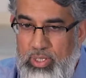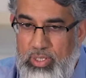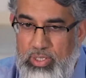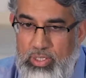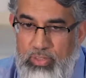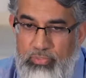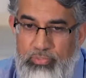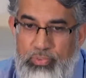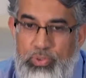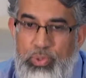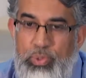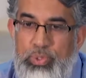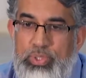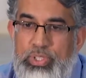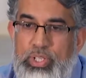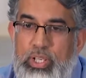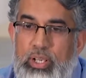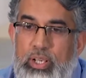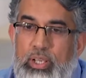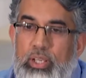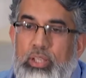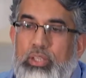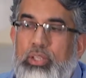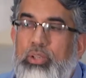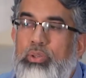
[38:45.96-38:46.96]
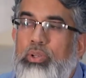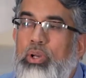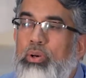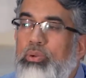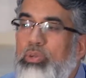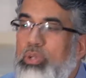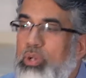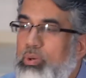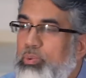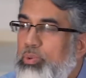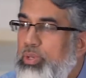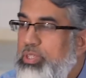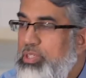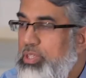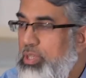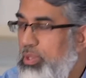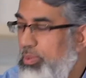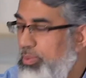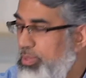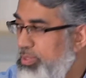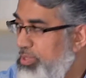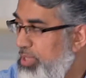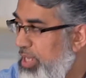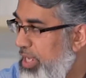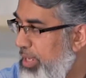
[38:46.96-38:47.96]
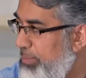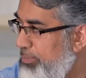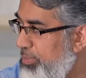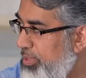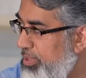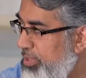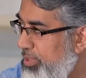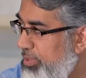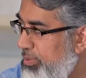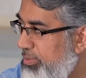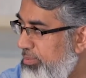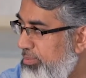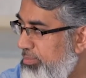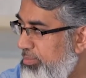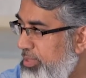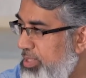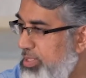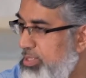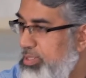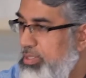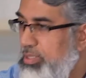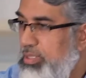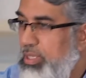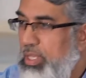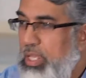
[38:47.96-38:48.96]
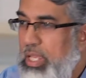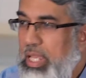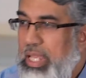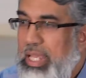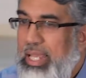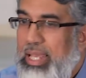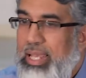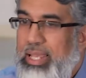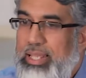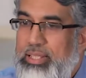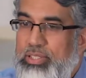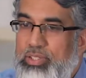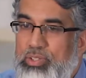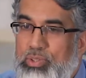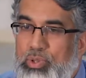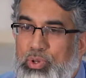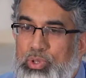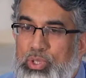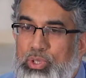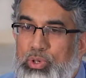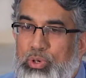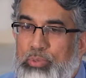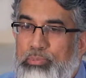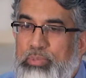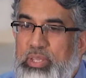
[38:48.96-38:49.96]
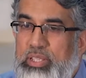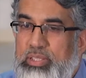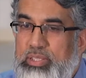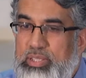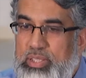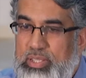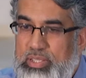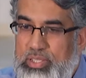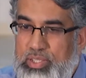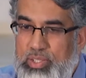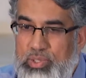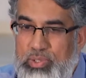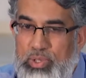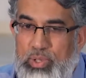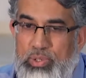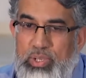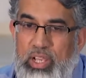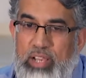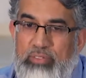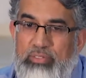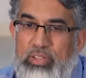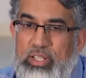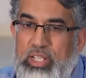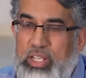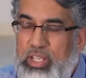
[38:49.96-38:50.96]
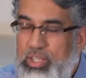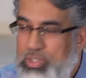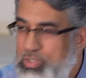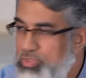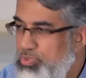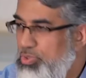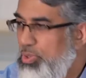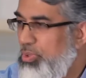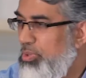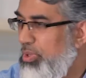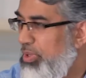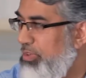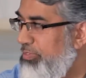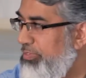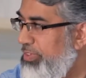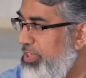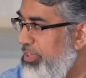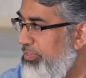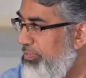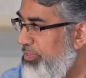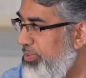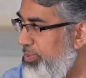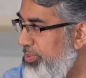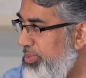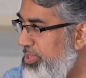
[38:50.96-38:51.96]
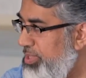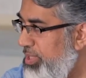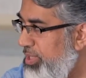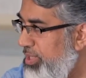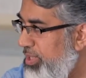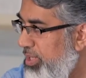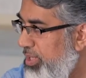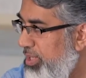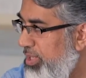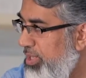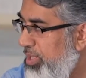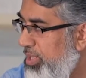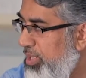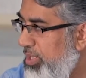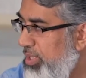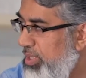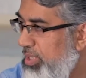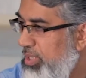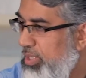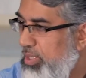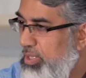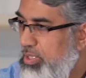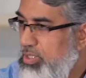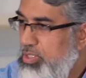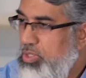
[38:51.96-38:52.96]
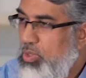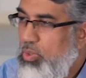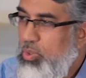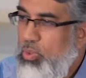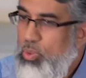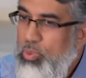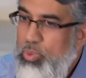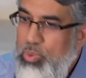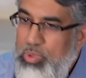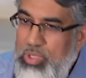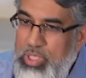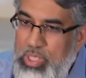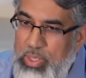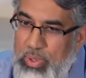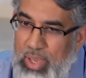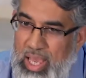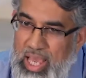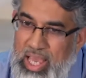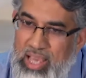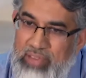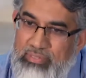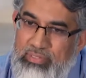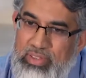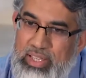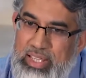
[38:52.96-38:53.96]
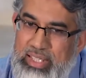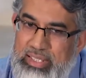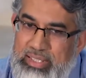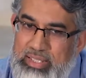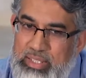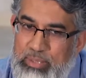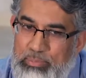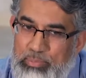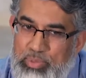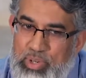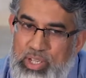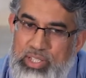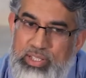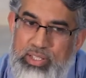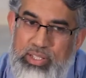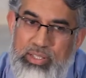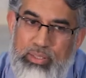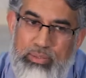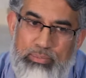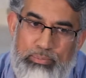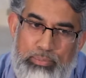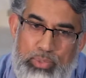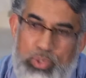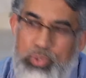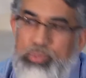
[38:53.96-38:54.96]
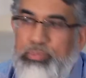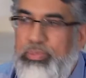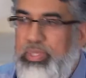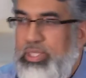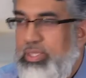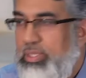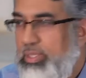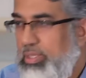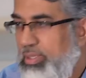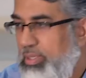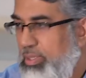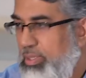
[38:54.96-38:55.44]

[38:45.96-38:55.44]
The future, you don't know what's going to happen. It's not your business. You don't have any control over the future. So all you have is the present moment.